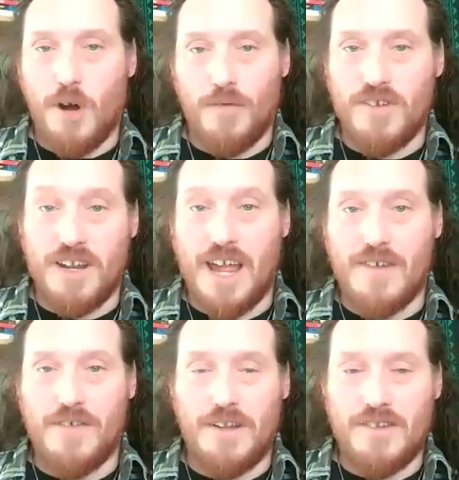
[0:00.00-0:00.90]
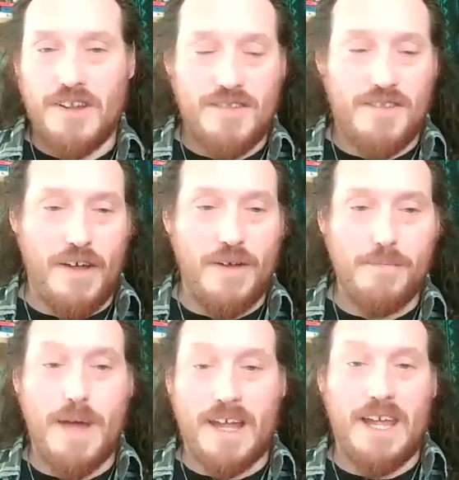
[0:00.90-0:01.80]
obviously evidences that
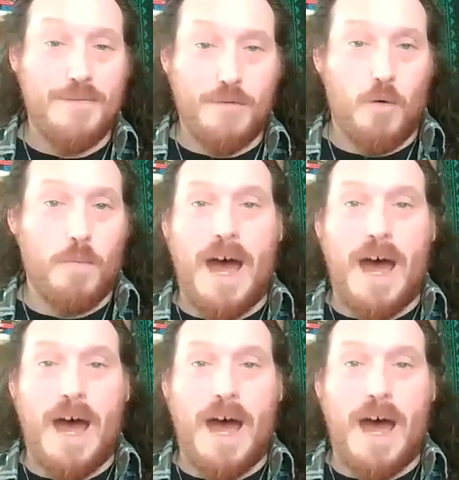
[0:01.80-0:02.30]
Becky fought